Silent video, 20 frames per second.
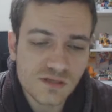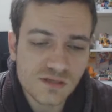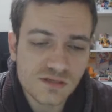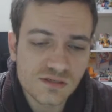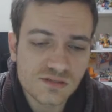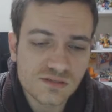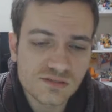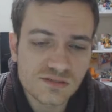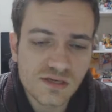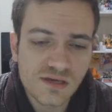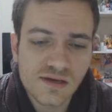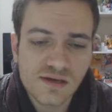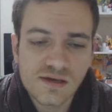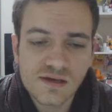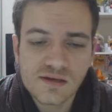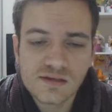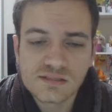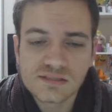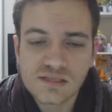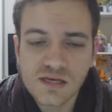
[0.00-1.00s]
is
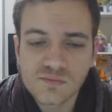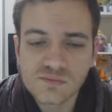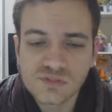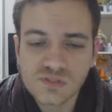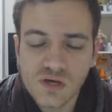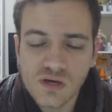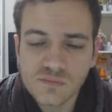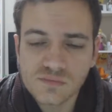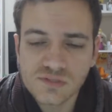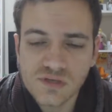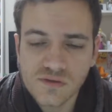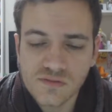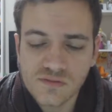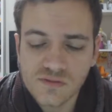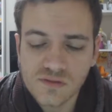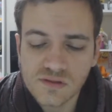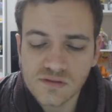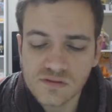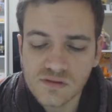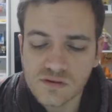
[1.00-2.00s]
sometimes I
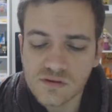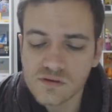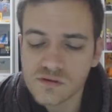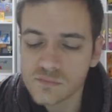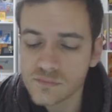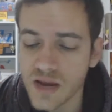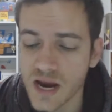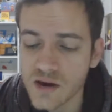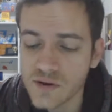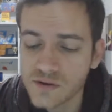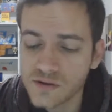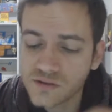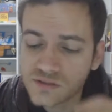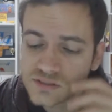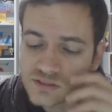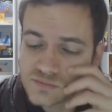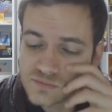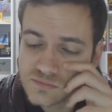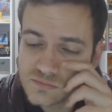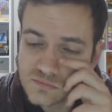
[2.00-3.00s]
think there are
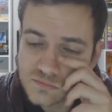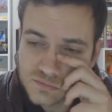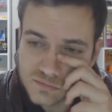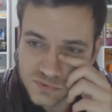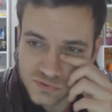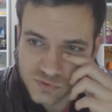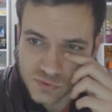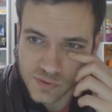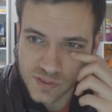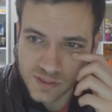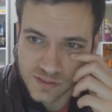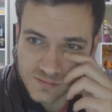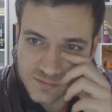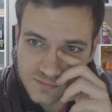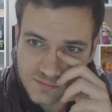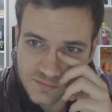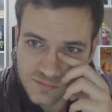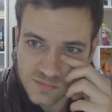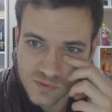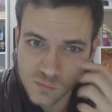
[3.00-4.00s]
barriers
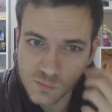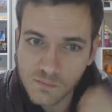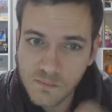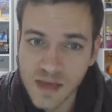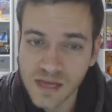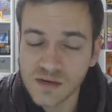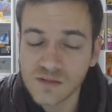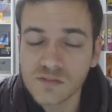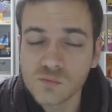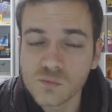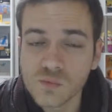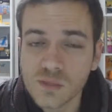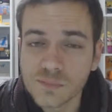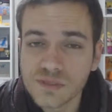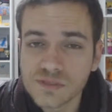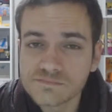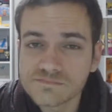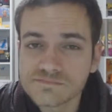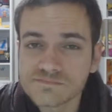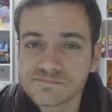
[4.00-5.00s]
between the men and the
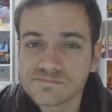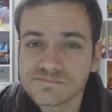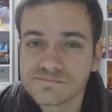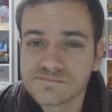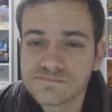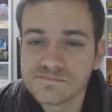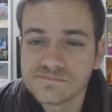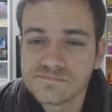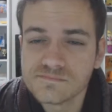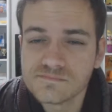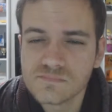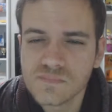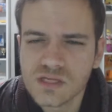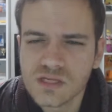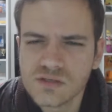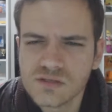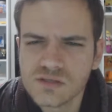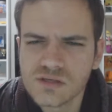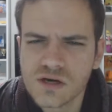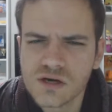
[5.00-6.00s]
women.
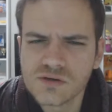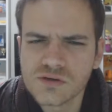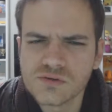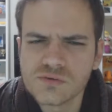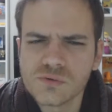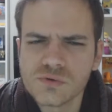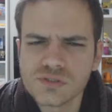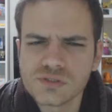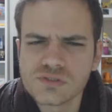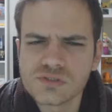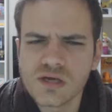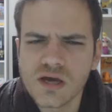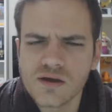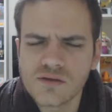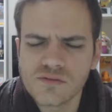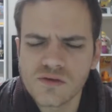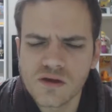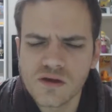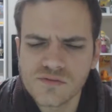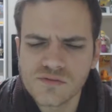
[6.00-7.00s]
You always,
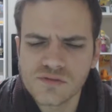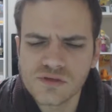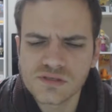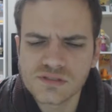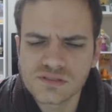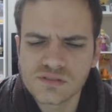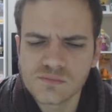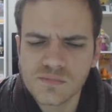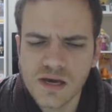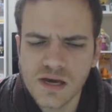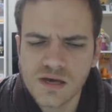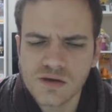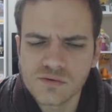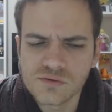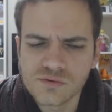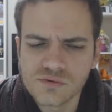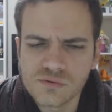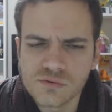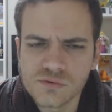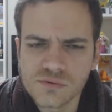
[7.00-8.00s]
I think as a
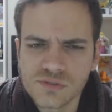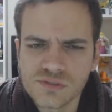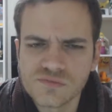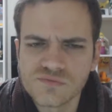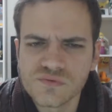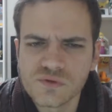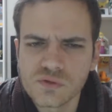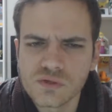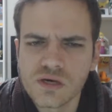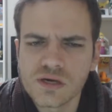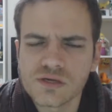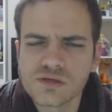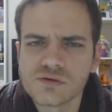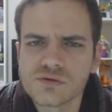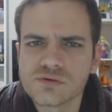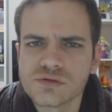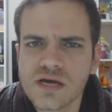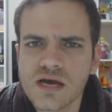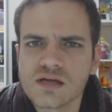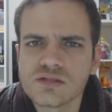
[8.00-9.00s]
male, you always feel like
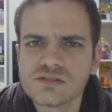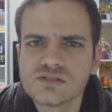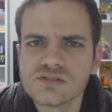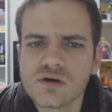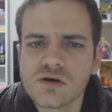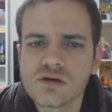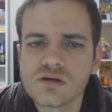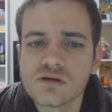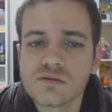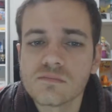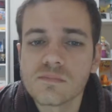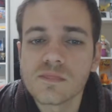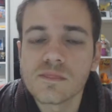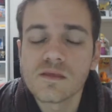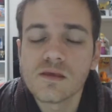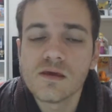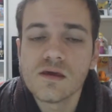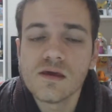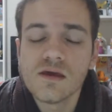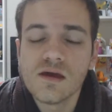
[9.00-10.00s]
you're an outsider.
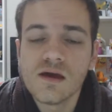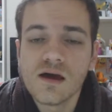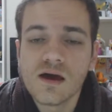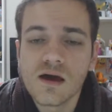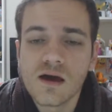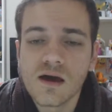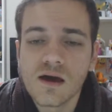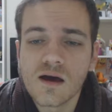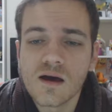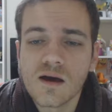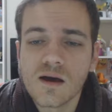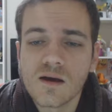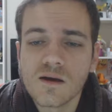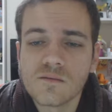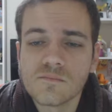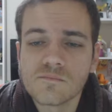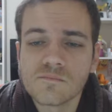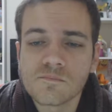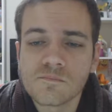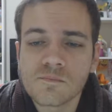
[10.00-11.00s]

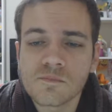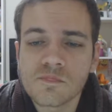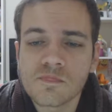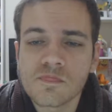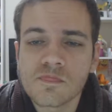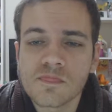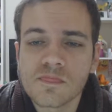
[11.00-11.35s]
And